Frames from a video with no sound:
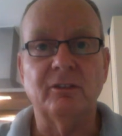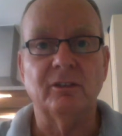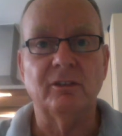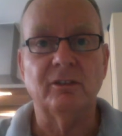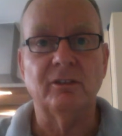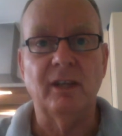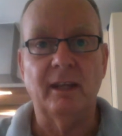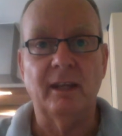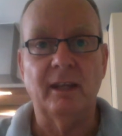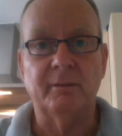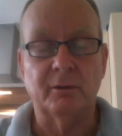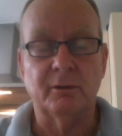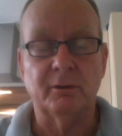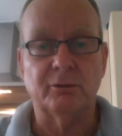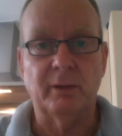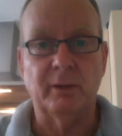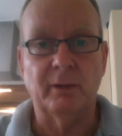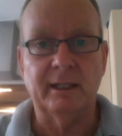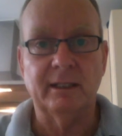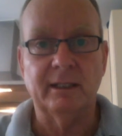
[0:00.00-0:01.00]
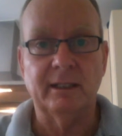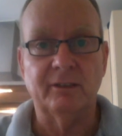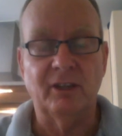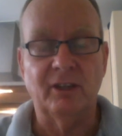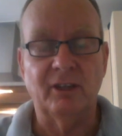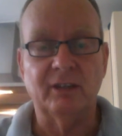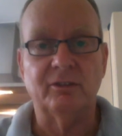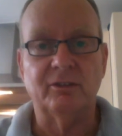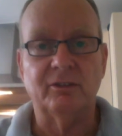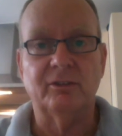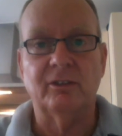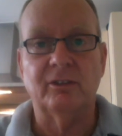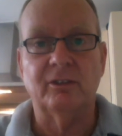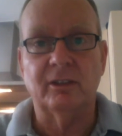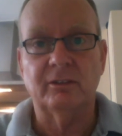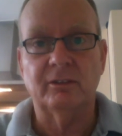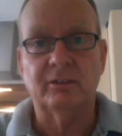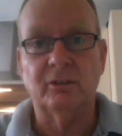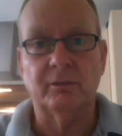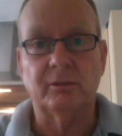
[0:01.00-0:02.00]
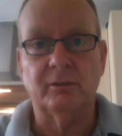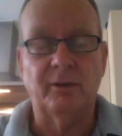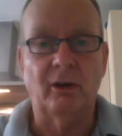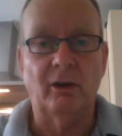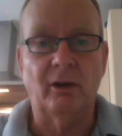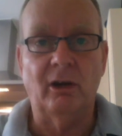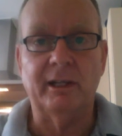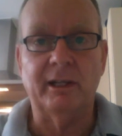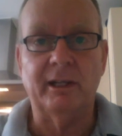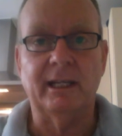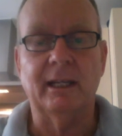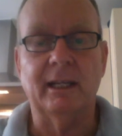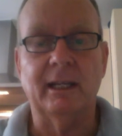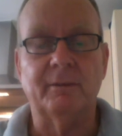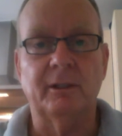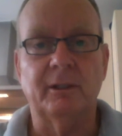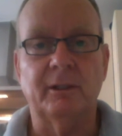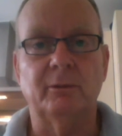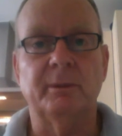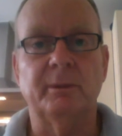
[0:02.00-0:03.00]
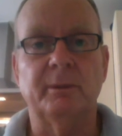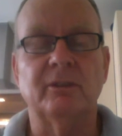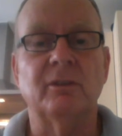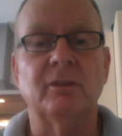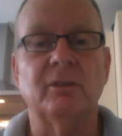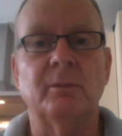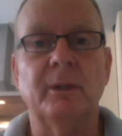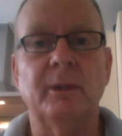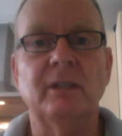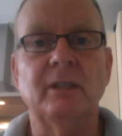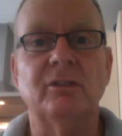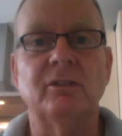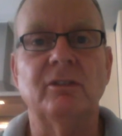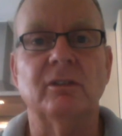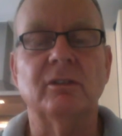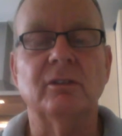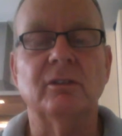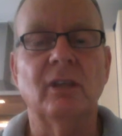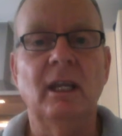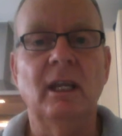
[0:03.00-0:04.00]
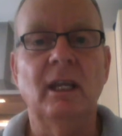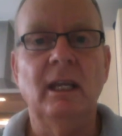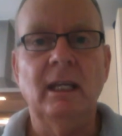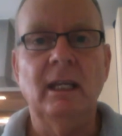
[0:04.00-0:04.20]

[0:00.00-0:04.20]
is now that everyone's running their tests and sort of ironing out the little bits and pieces